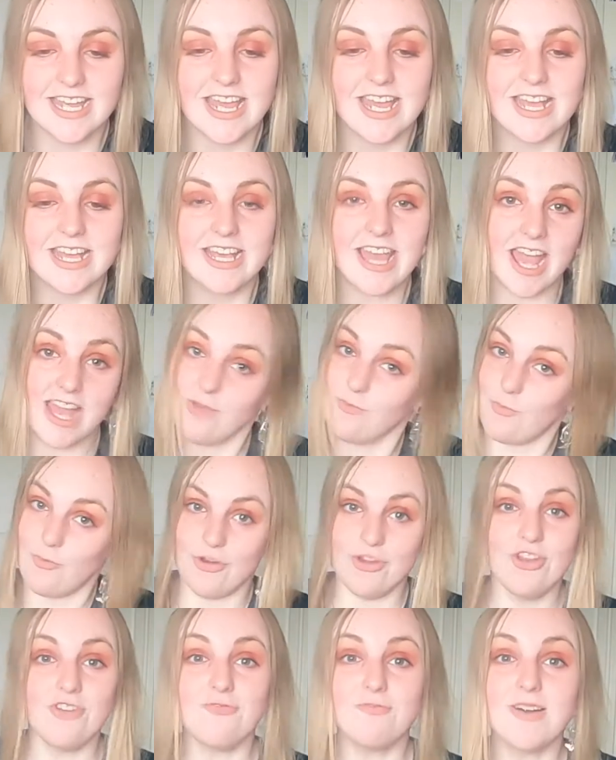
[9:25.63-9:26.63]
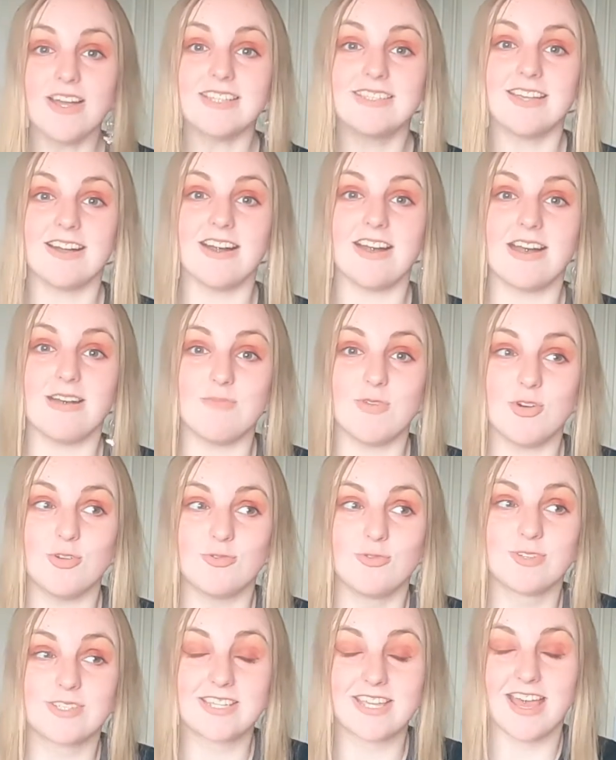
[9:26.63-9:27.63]
came one of my
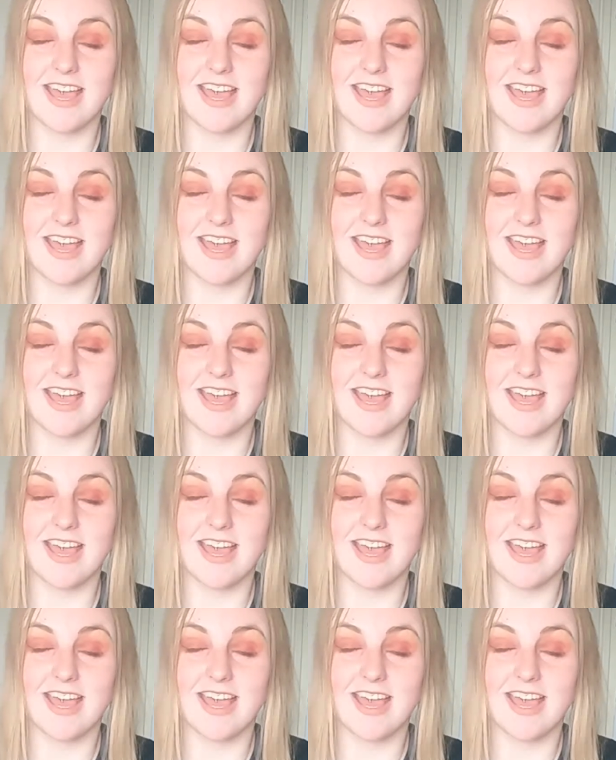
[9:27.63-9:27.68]
dermals.